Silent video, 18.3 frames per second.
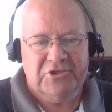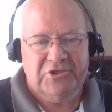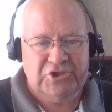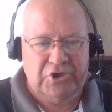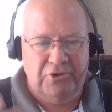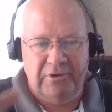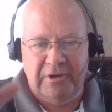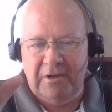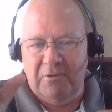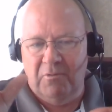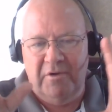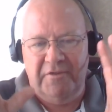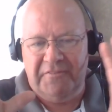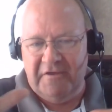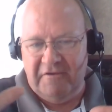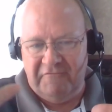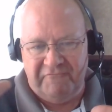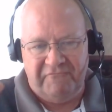shooting
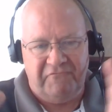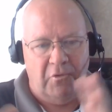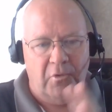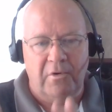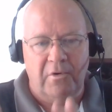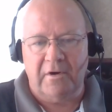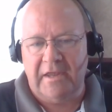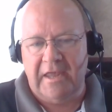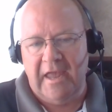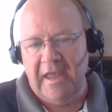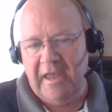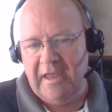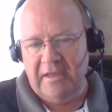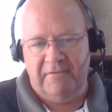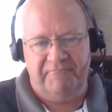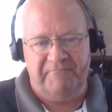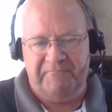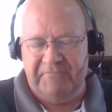with a 4k